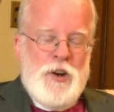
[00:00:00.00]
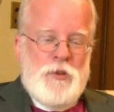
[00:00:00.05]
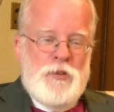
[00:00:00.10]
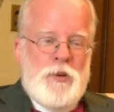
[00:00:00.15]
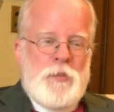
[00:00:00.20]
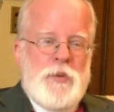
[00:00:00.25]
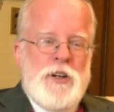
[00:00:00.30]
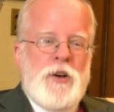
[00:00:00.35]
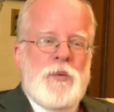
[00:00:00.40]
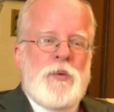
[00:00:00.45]

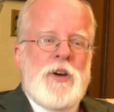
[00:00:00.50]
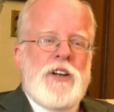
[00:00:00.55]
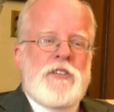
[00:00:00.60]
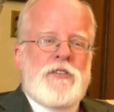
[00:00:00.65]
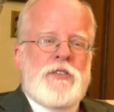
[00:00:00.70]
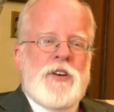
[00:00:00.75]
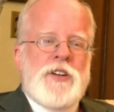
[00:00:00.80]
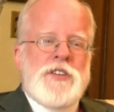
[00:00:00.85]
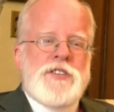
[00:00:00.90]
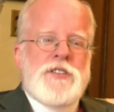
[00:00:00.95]
will be a way
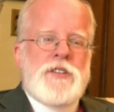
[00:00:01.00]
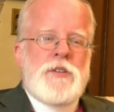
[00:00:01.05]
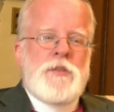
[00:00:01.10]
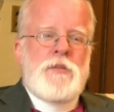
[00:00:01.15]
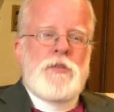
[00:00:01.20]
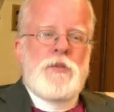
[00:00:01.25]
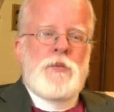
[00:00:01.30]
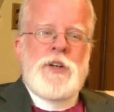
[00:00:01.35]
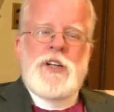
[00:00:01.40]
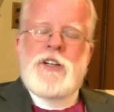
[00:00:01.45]
for us
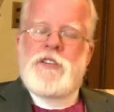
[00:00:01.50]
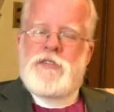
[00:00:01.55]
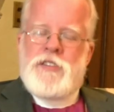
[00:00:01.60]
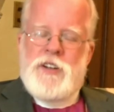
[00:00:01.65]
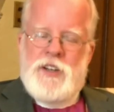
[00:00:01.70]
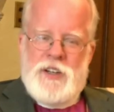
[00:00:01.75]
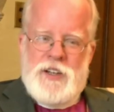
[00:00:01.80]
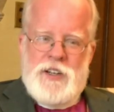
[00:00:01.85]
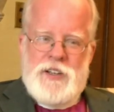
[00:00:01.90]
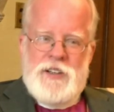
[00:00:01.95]
to
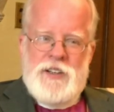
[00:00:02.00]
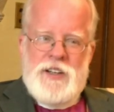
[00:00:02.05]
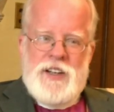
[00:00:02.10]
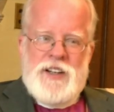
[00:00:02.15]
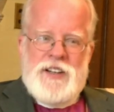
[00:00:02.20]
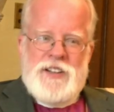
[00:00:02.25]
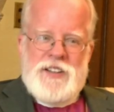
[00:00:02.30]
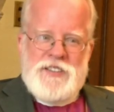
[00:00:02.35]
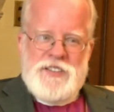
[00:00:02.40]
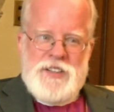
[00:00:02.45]
redefine
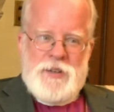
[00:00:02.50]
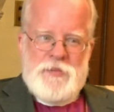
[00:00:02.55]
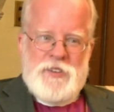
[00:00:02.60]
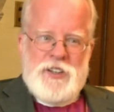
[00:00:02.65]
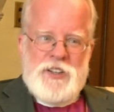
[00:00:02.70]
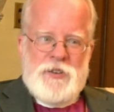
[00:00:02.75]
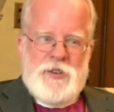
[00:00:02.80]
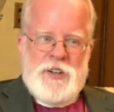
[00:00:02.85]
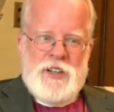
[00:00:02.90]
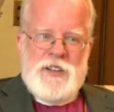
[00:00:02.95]
to some
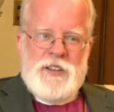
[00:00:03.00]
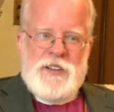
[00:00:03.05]
degree,